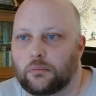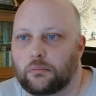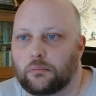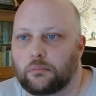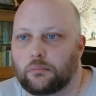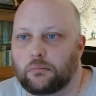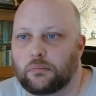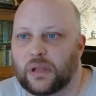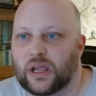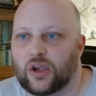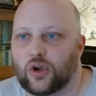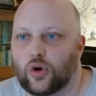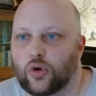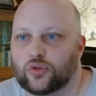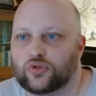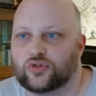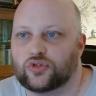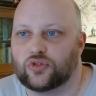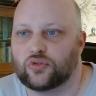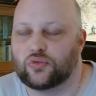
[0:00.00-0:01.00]

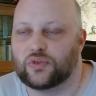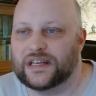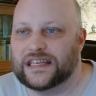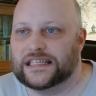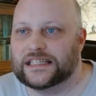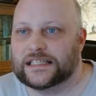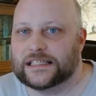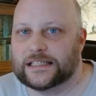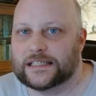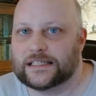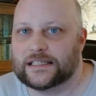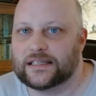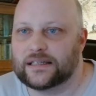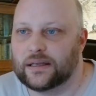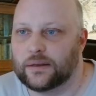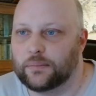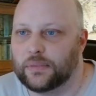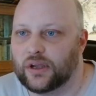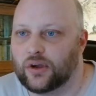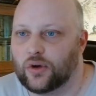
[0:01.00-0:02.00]
because reasons,
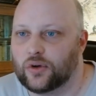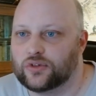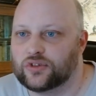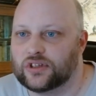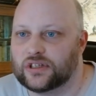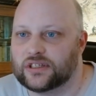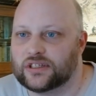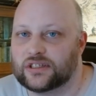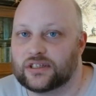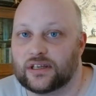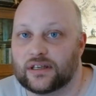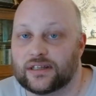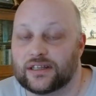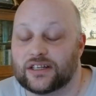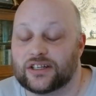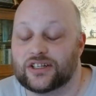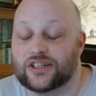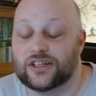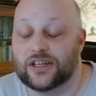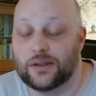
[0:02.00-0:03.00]
because it's the
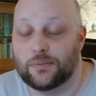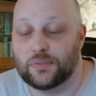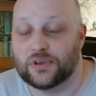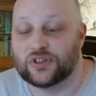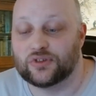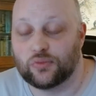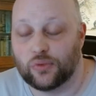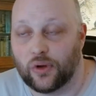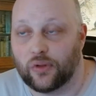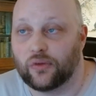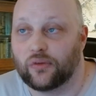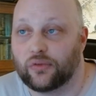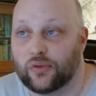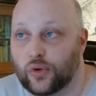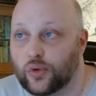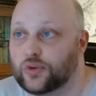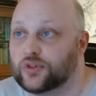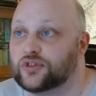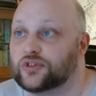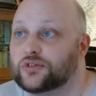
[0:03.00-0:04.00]
cheapest one, of
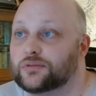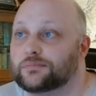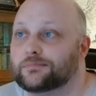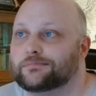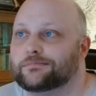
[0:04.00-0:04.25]
course.